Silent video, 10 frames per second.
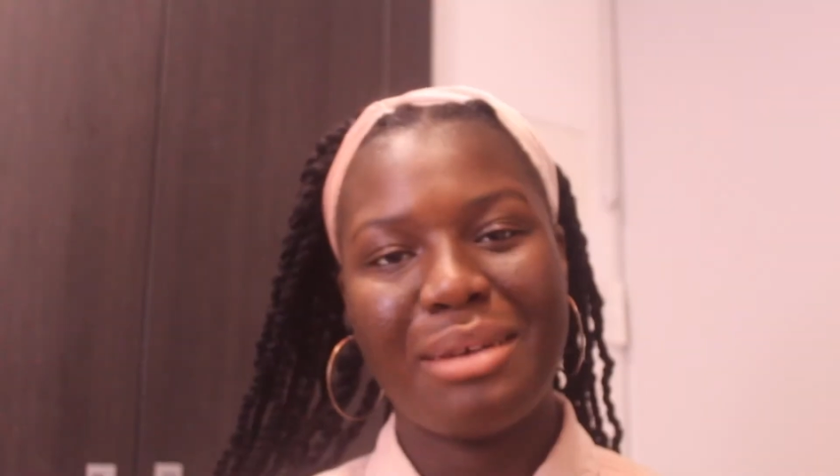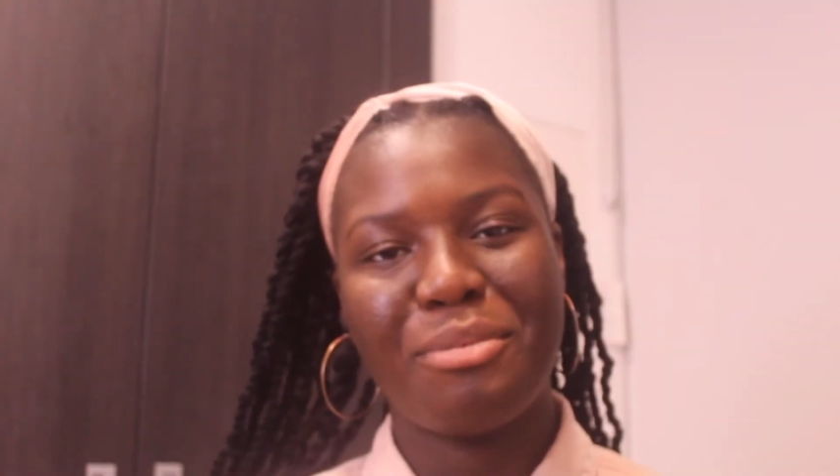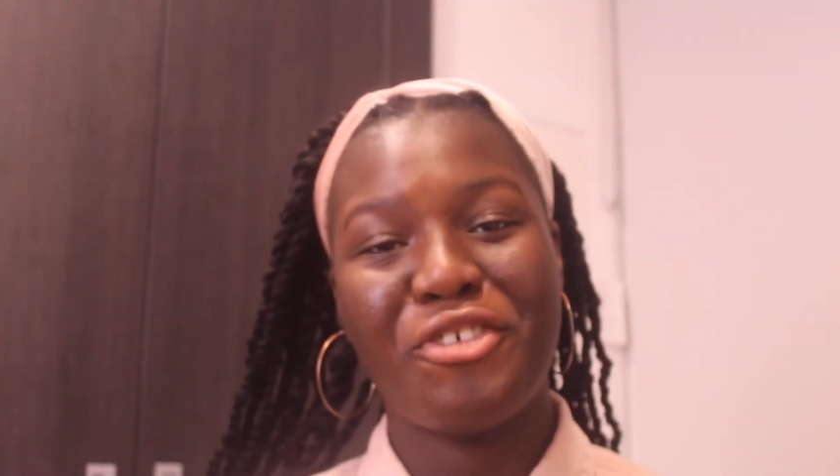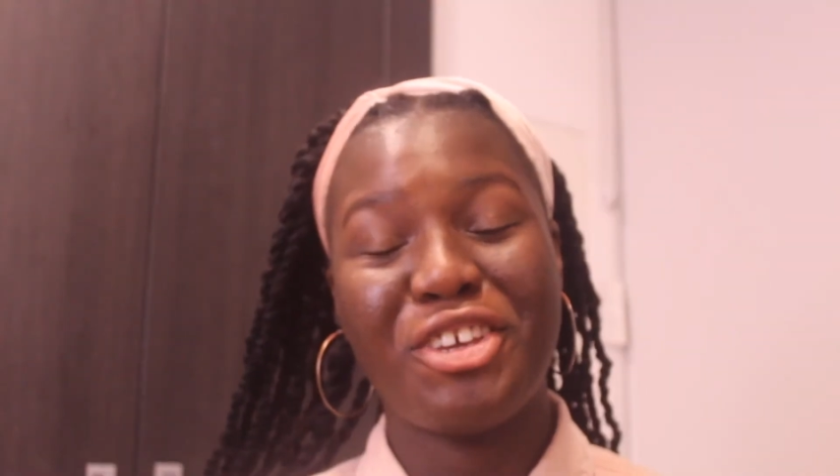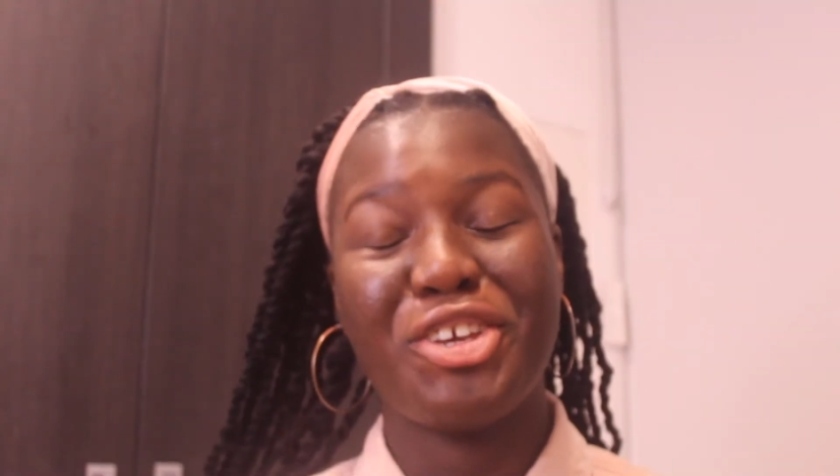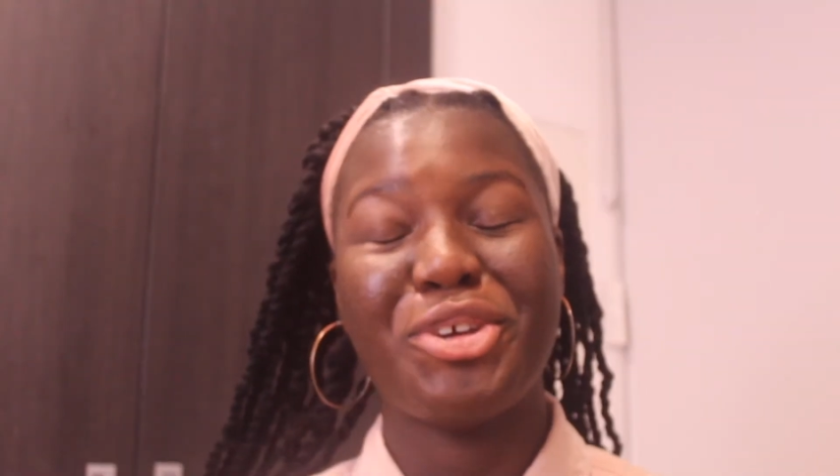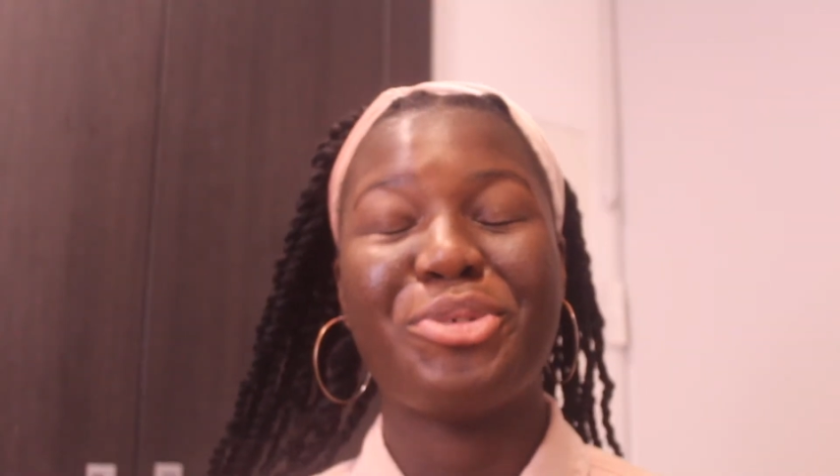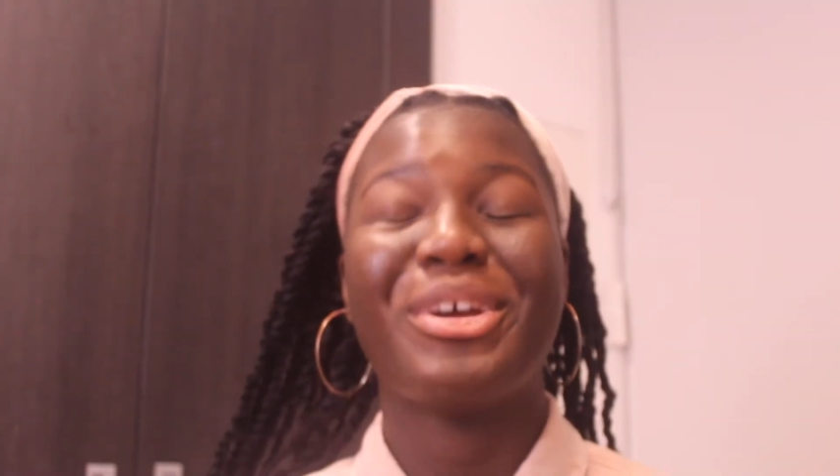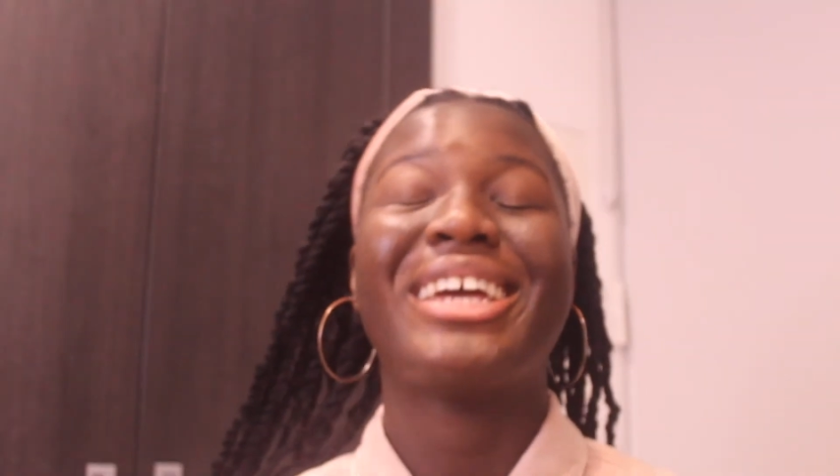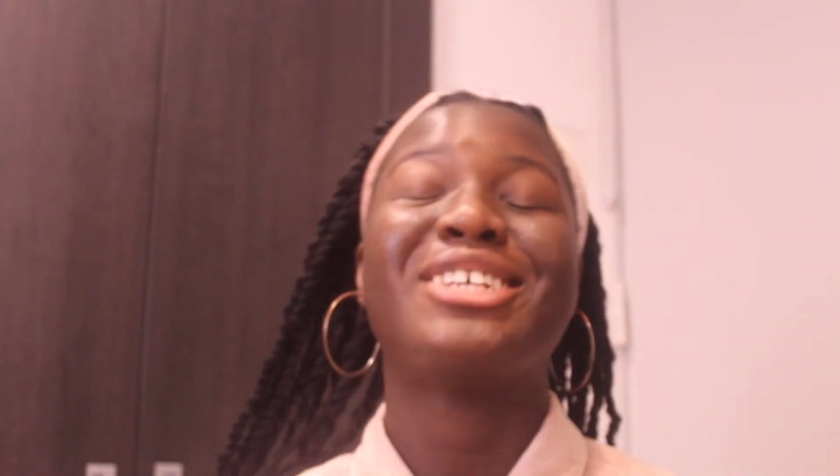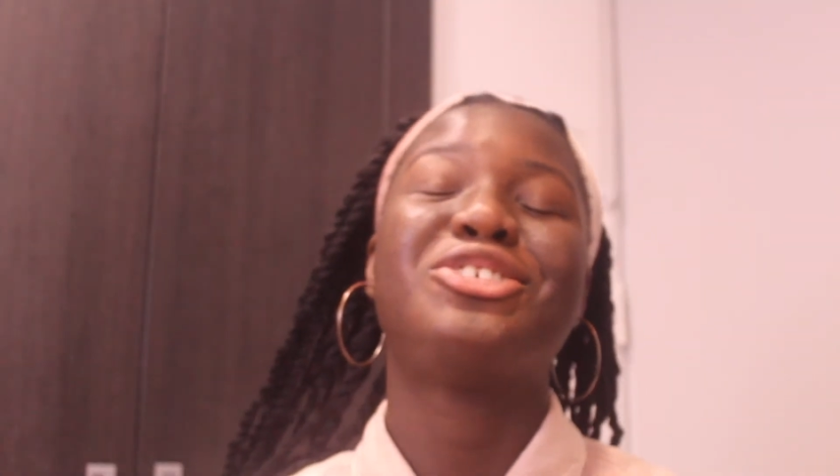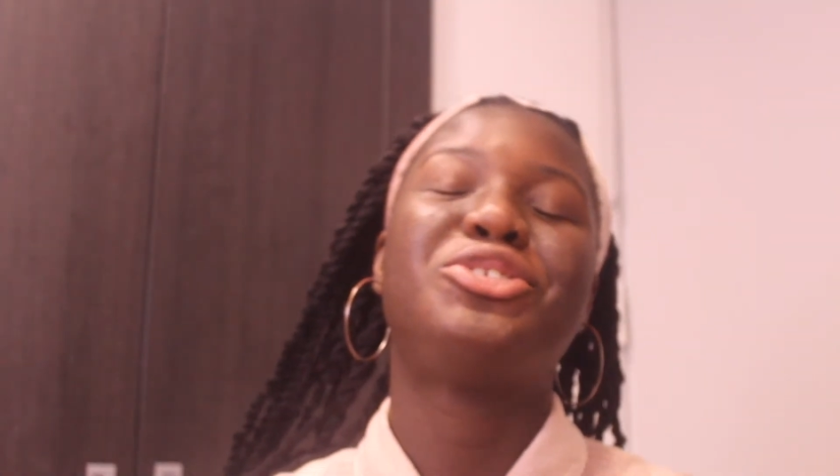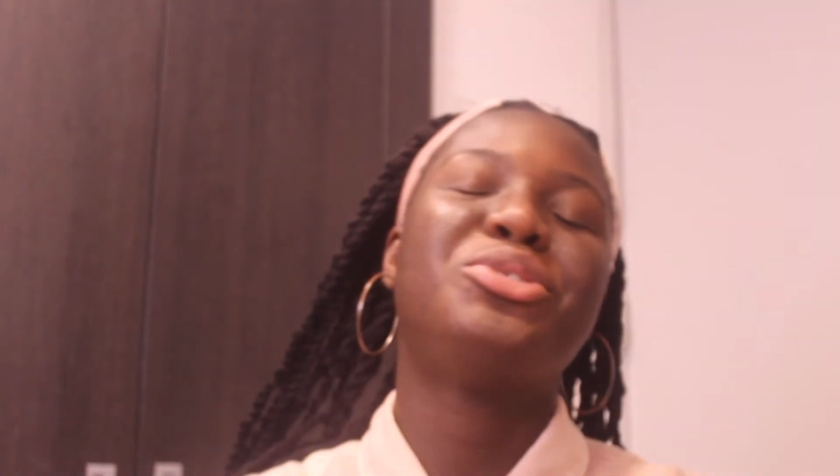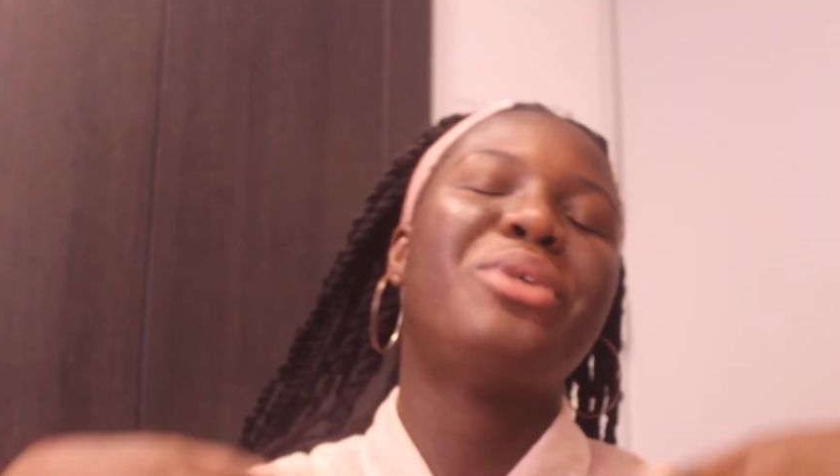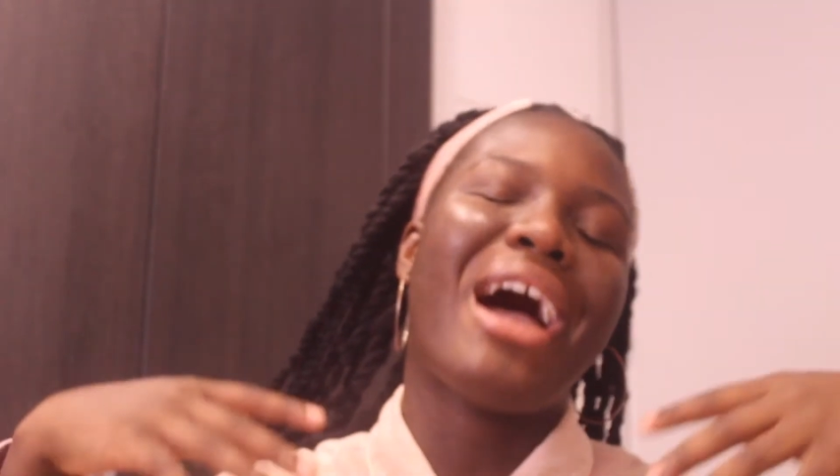tip for you
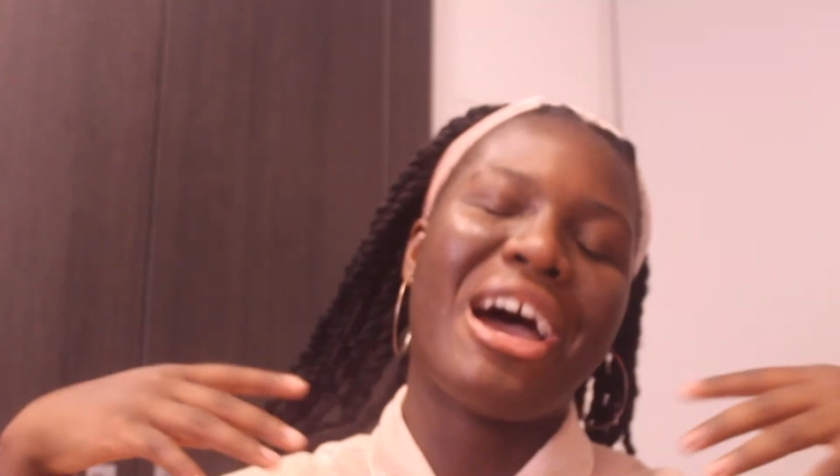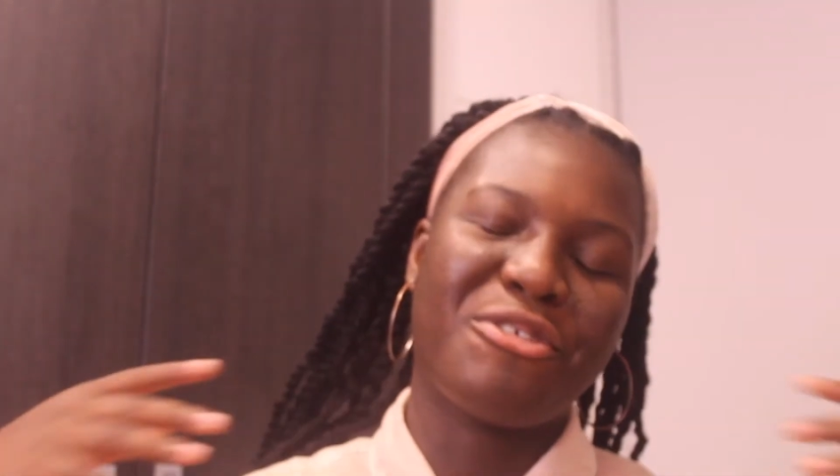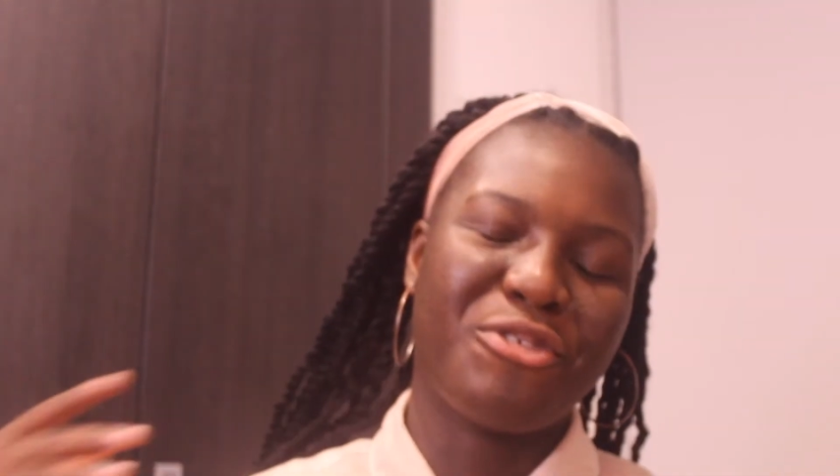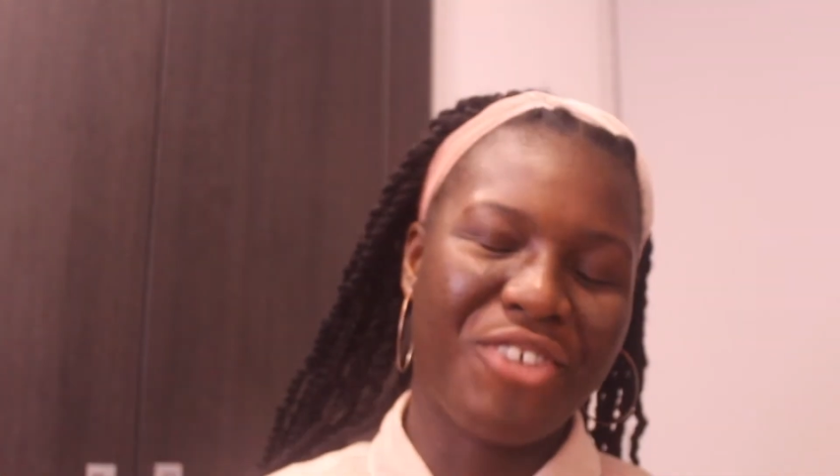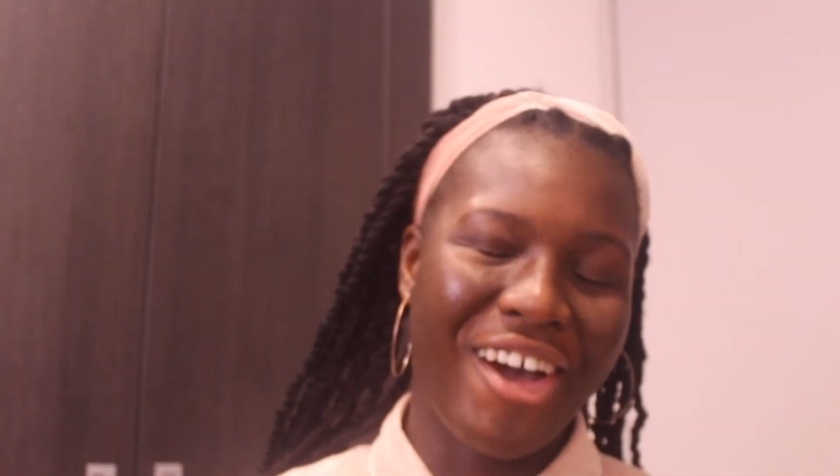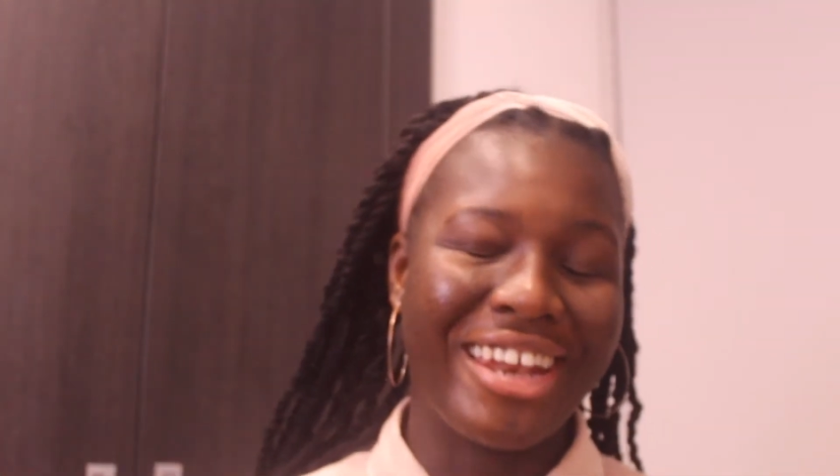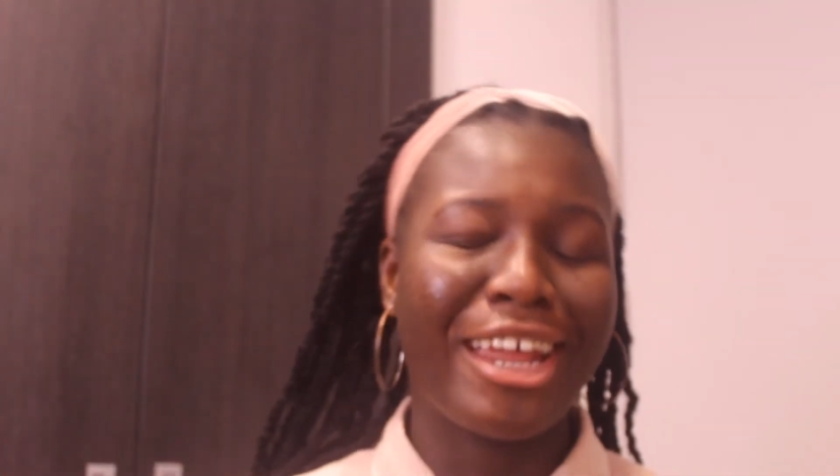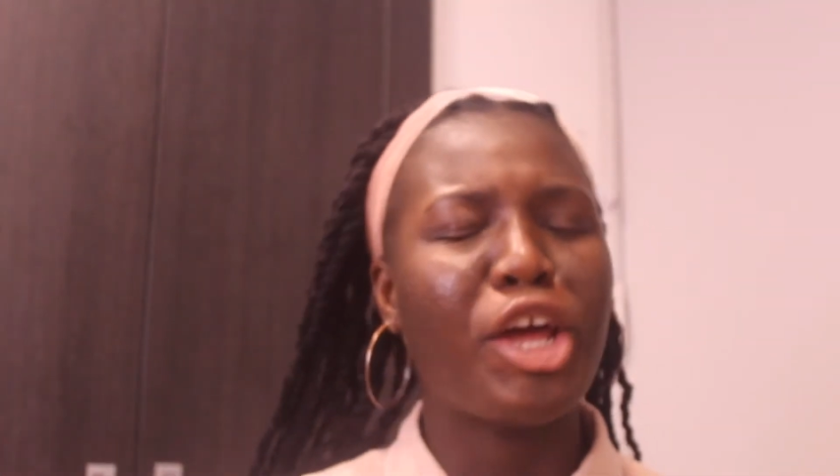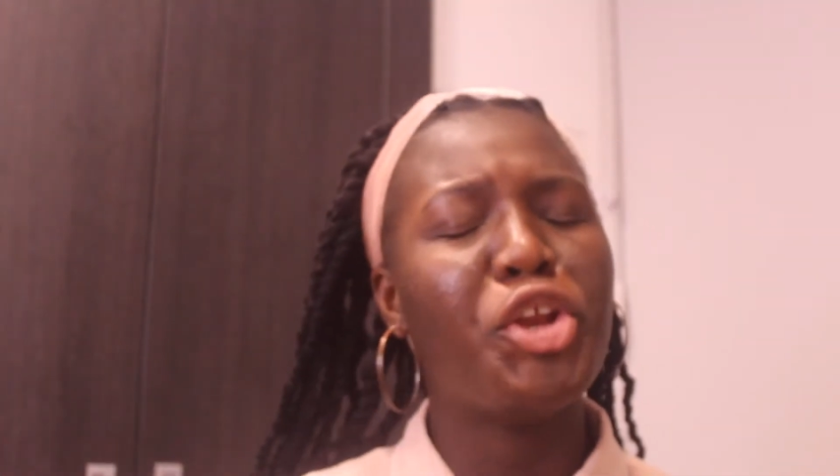is to have fun.